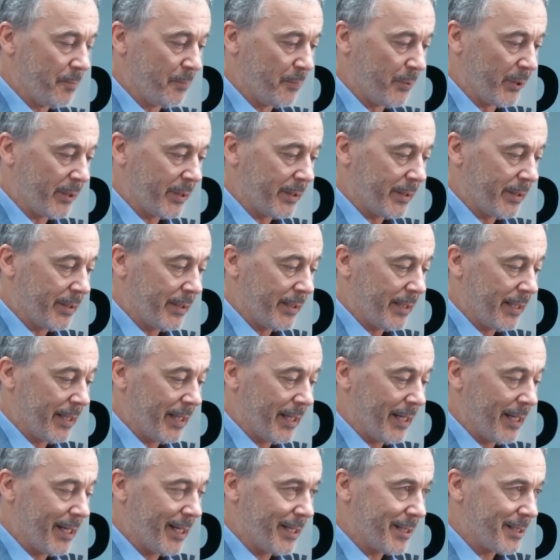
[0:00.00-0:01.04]
but
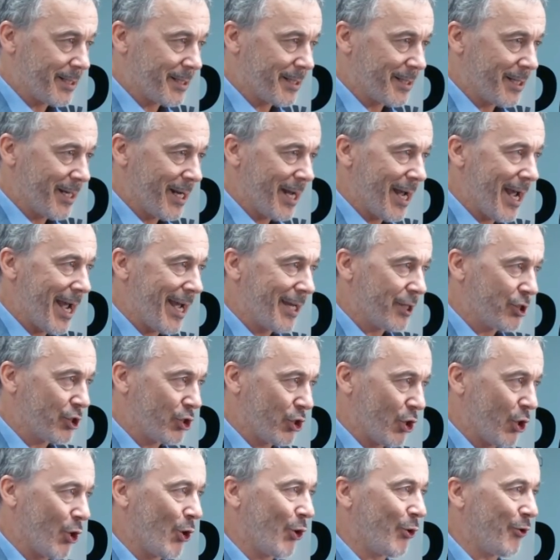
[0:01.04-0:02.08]
it's
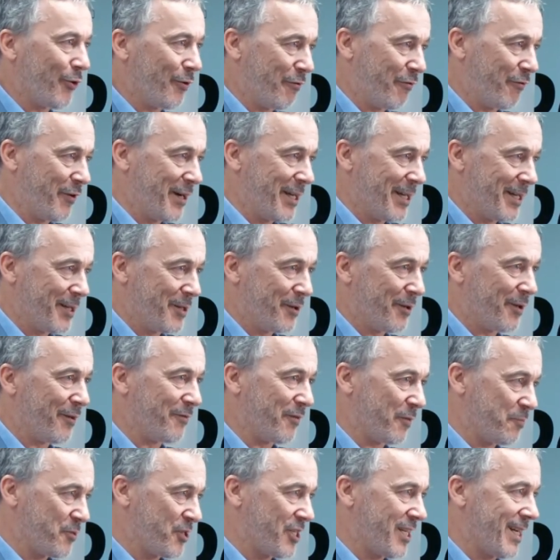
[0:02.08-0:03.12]
unafraid of
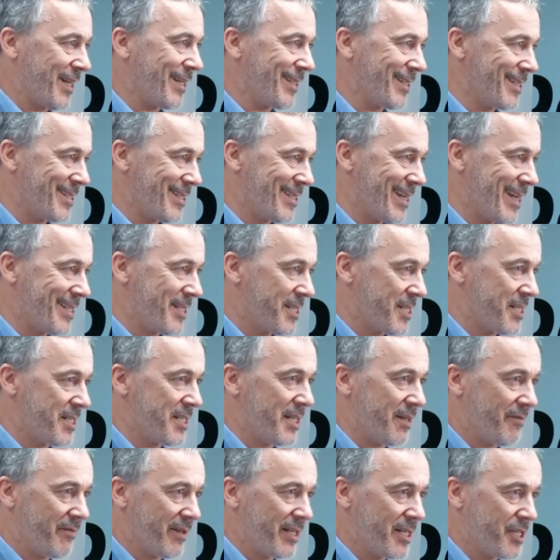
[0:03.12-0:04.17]
upsetting the
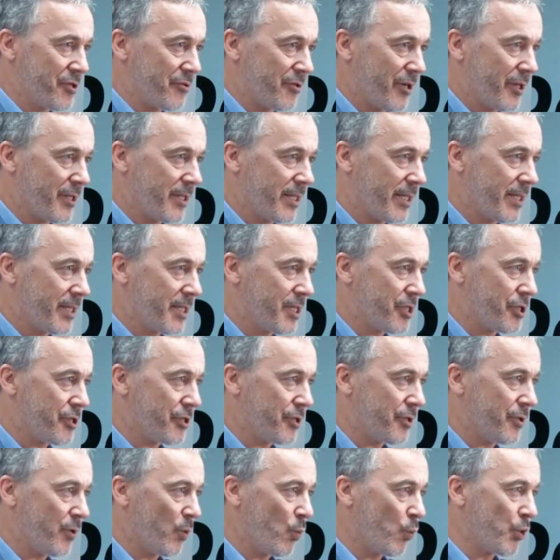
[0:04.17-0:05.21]
sensitivities around that issue,